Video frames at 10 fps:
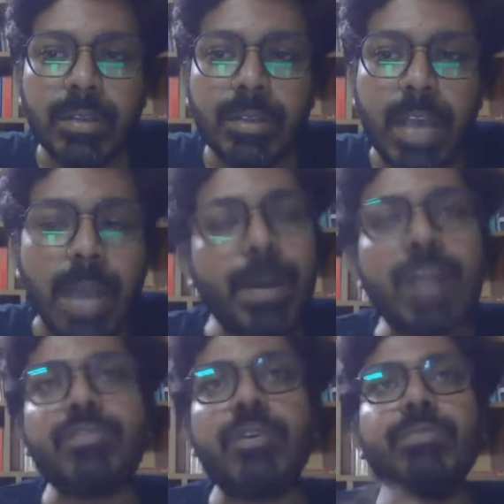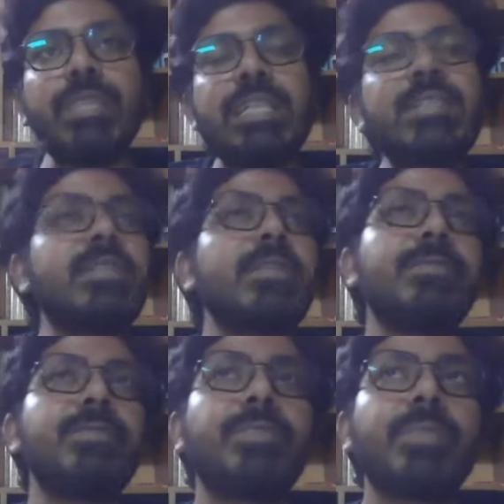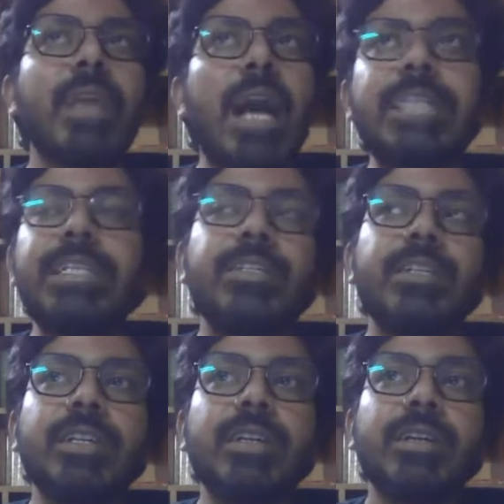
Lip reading: apart from these identity,